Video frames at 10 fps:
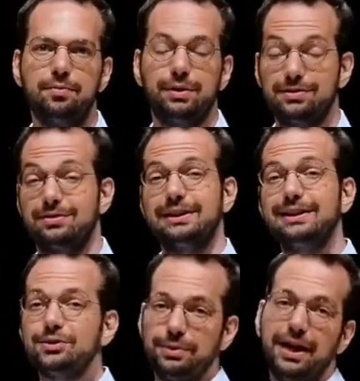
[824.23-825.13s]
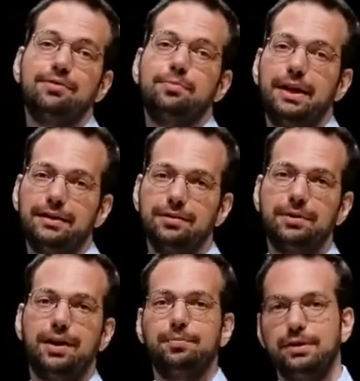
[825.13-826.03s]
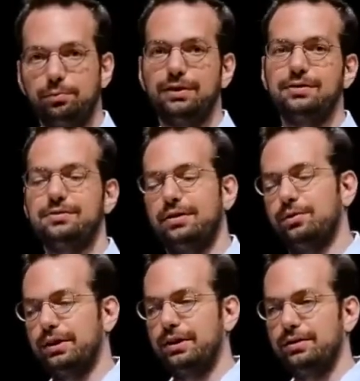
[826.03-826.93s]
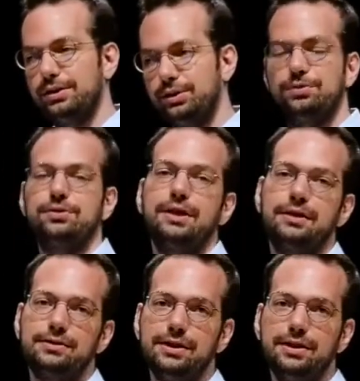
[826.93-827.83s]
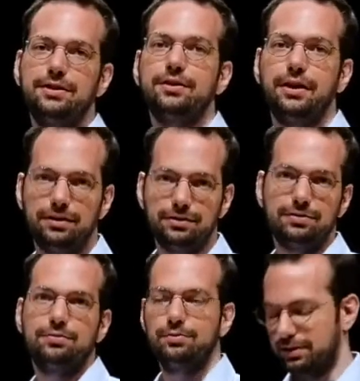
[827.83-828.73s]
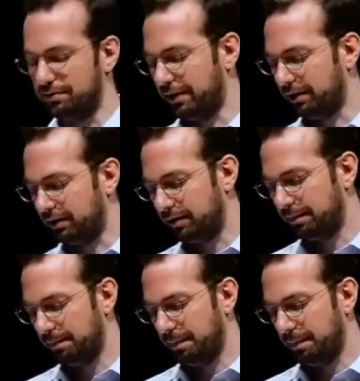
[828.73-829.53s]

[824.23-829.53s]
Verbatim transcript: because at least we have a backup copy and we can say, okay, the user data is here and it's valid.